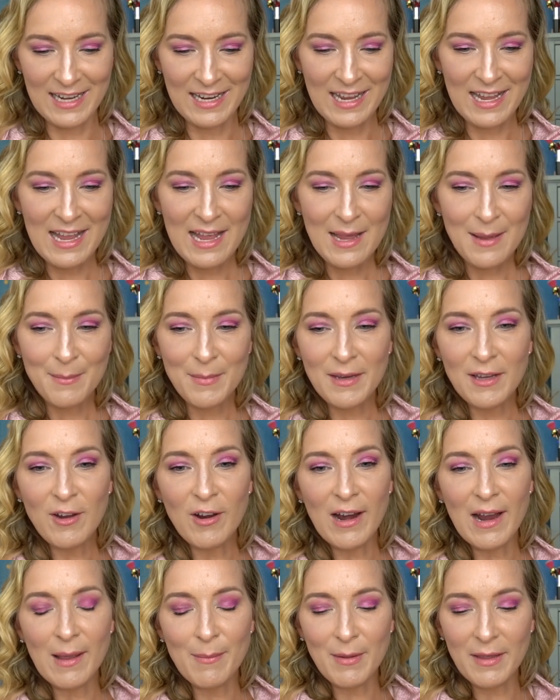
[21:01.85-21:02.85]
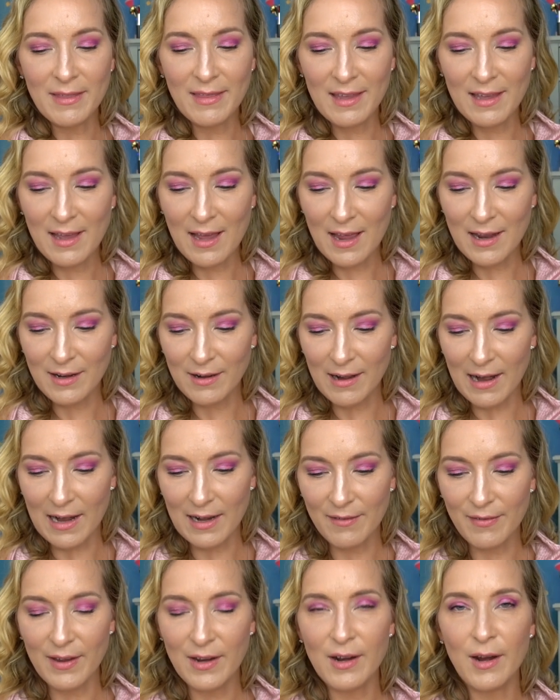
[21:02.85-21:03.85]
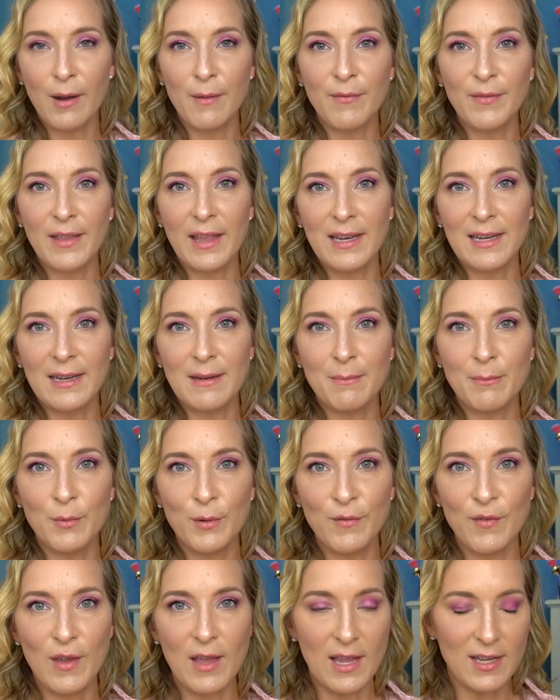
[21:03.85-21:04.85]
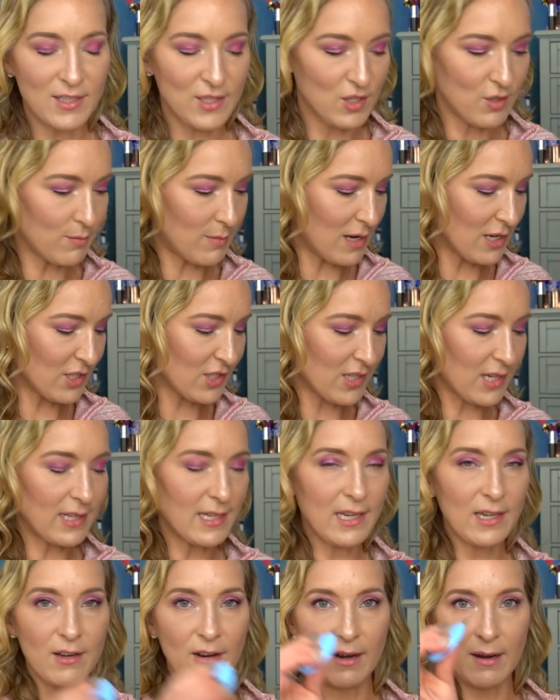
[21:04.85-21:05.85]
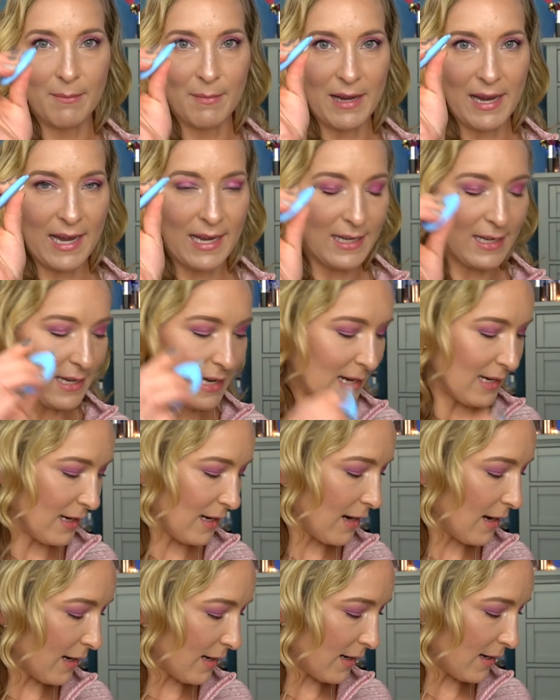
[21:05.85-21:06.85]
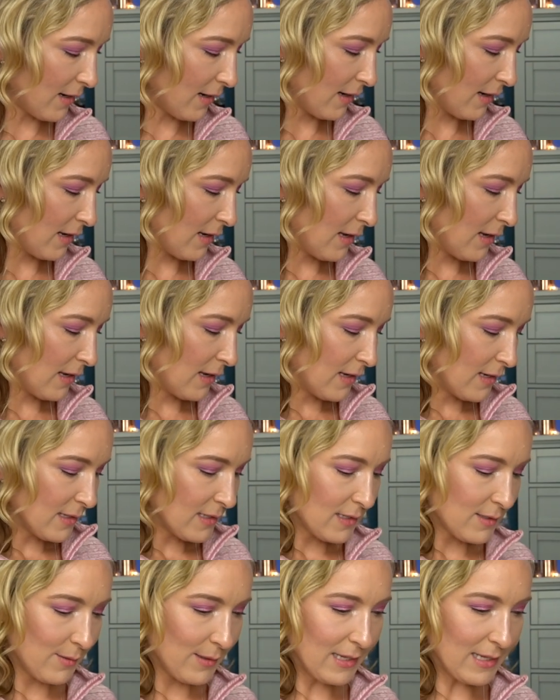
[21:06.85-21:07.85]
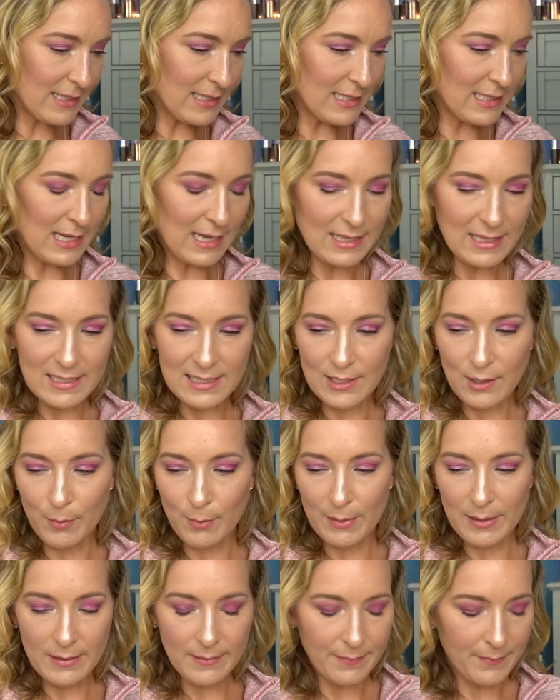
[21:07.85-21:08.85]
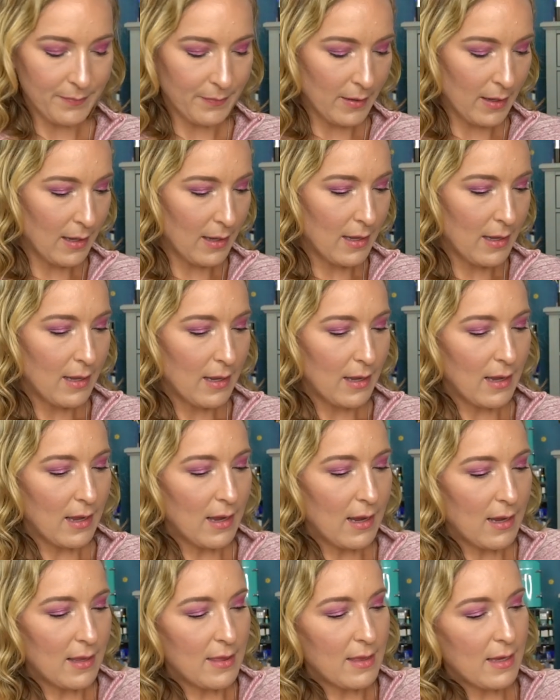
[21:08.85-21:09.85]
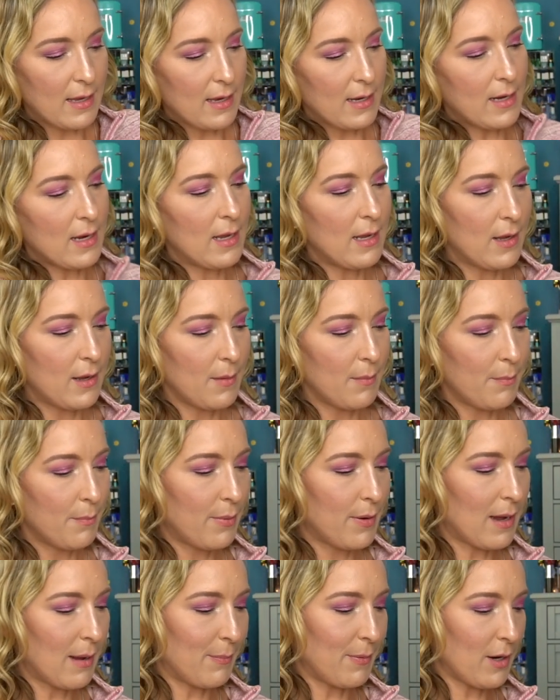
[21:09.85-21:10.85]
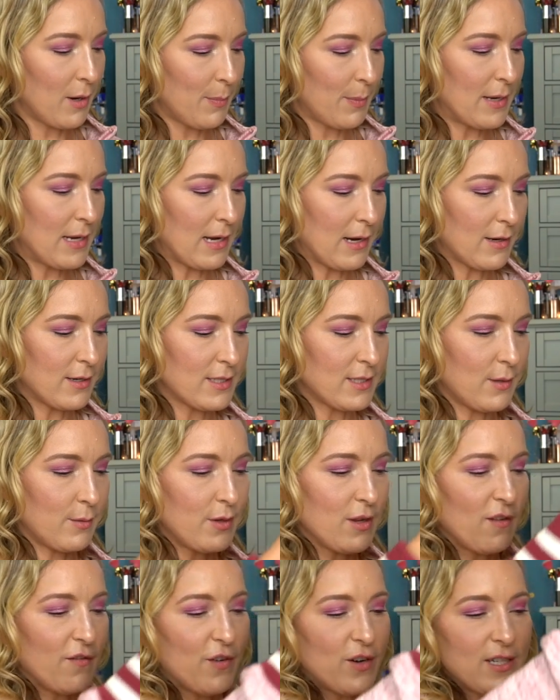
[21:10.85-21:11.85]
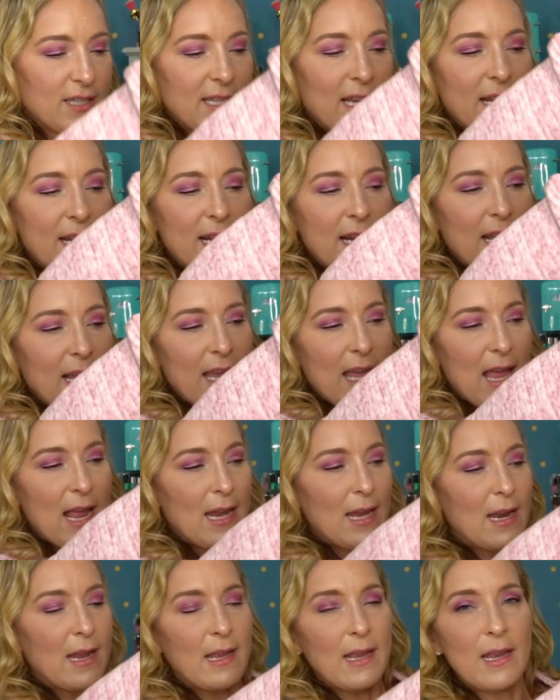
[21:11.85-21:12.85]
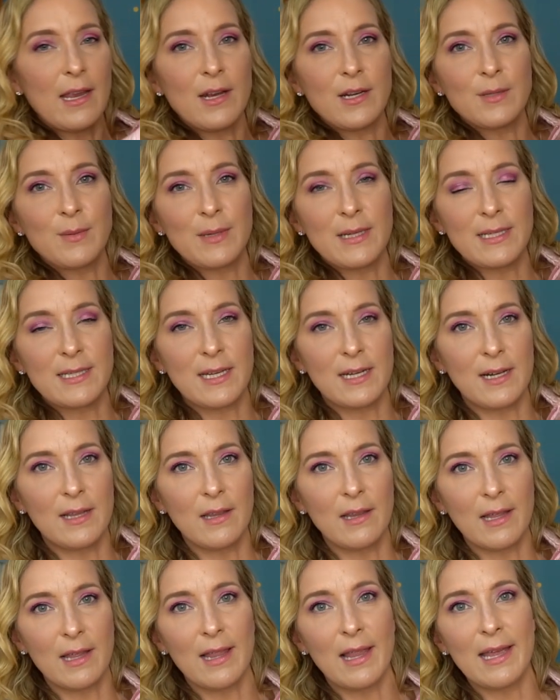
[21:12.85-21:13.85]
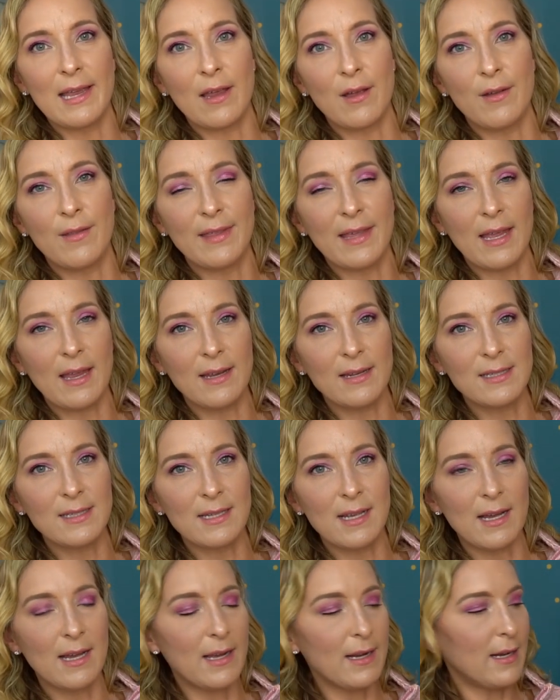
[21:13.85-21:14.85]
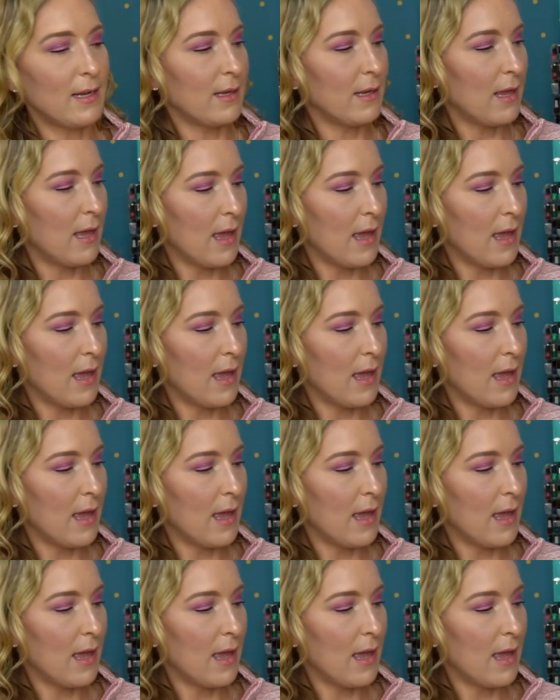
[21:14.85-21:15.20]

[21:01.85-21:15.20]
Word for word: Let me grab the cutter out of here. Hopefully I didn't move you guys too much. I need to grab my handy dandy cutter. So we can slide this open and then pop it open here. So when you first get it again, here's what it's going to look like on the inside.